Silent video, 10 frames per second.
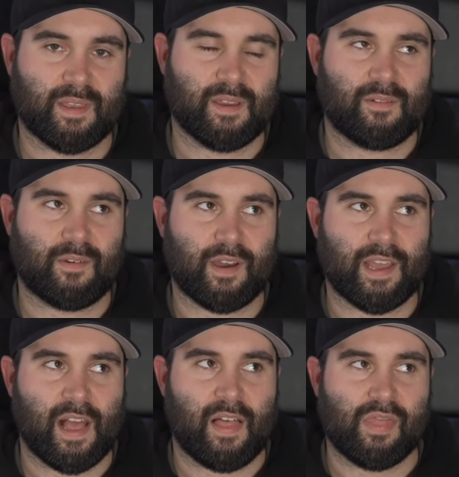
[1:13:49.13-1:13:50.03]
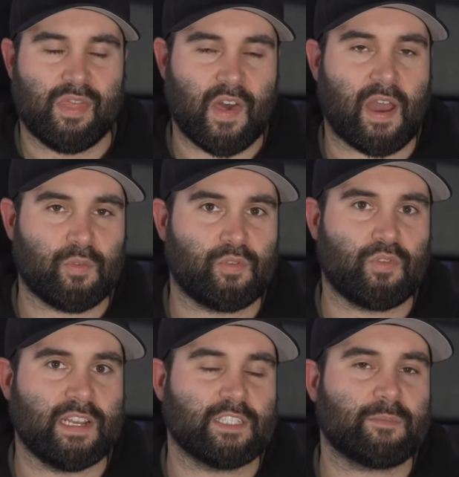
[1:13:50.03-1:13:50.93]
Right, that would
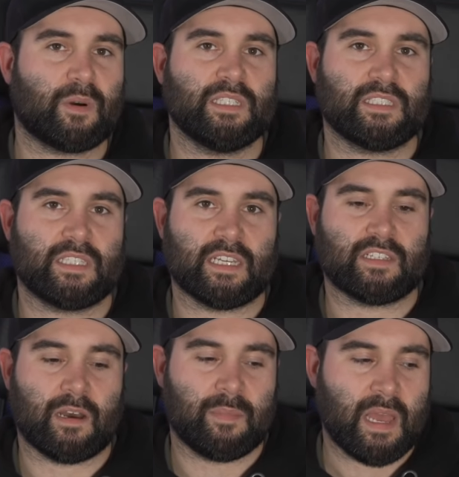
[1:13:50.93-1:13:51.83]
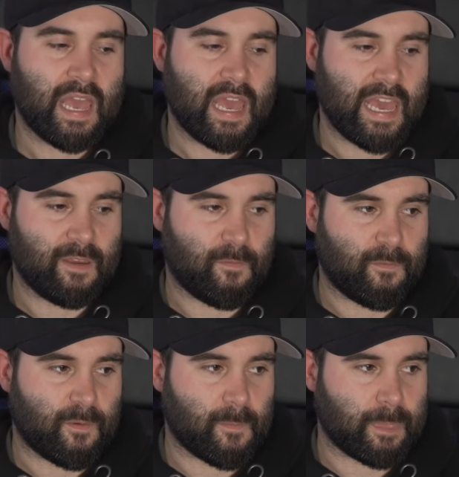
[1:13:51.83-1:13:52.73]
really spice things up.
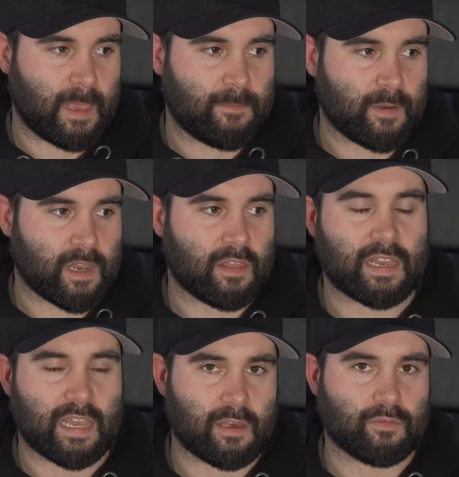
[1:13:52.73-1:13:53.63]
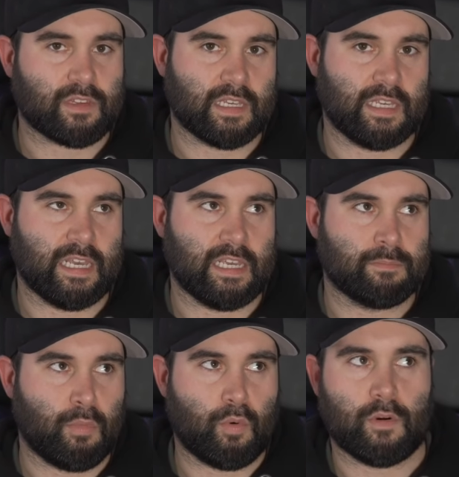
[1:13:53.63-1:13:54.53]
If another county is
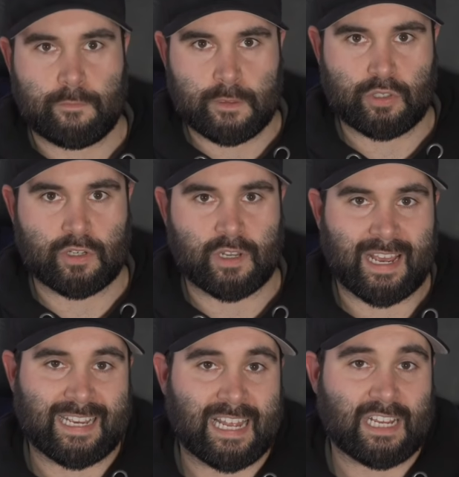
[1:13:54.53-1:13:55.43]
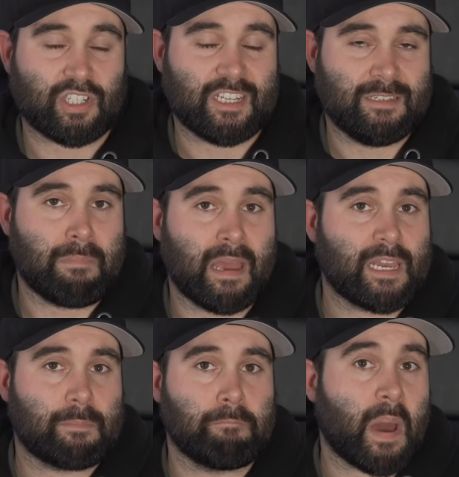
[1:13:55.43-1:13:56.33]
more efficient and can actually
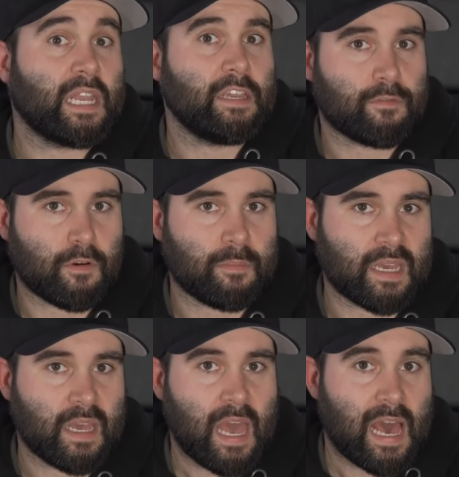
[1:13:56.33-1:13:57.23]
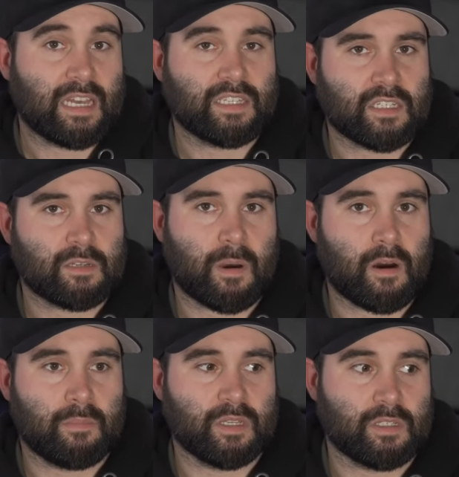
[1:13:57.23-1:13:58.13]
make money from it as a
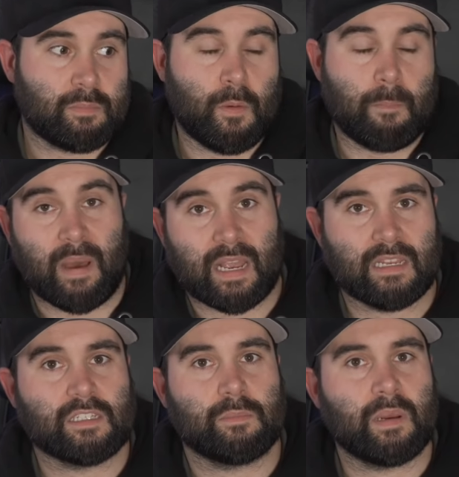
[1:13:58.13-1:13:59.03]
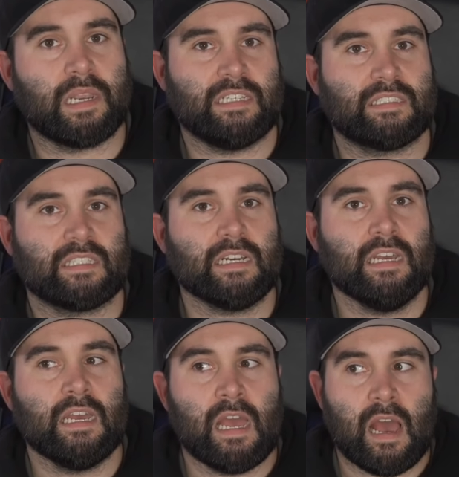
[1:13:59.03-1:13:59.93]
department to put back into policing,
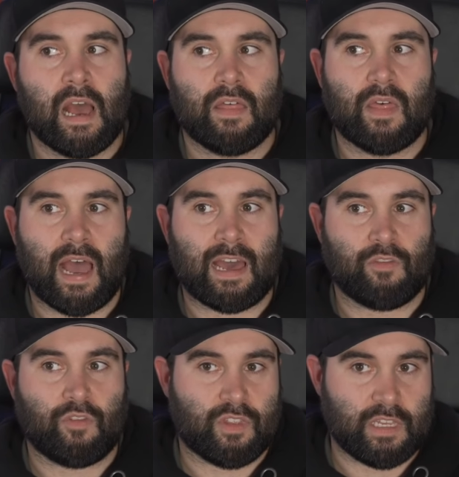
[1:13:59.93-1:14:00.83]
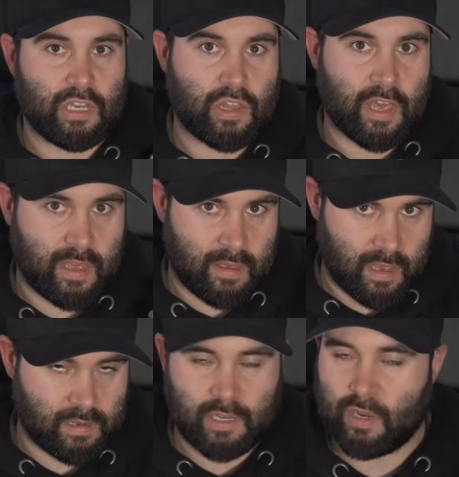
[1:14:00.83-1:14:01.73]
and they're,
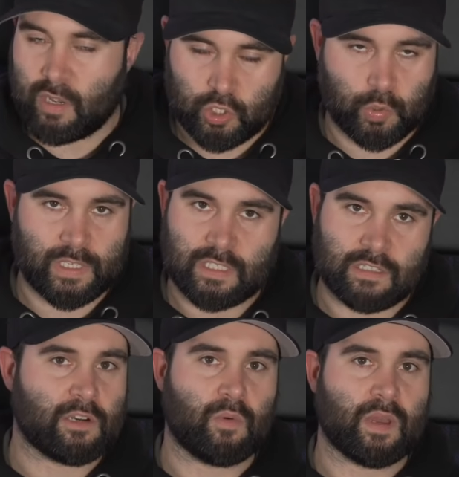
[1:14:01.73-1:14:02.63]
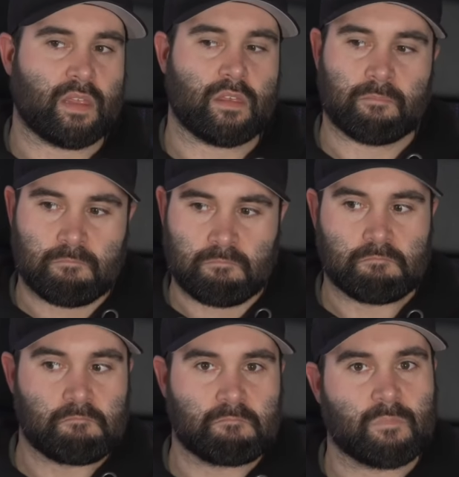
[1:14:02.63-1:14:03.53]
you know, a joy to deal with,
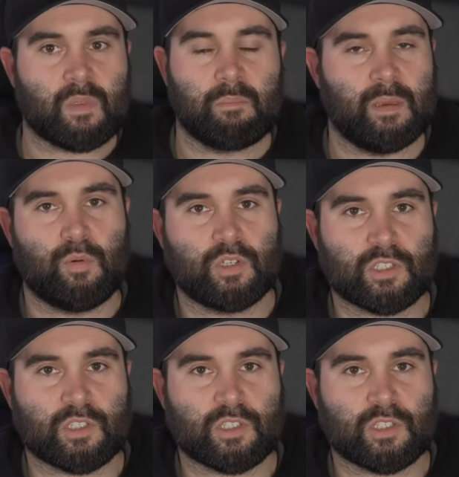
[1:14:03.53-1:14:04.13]
people are just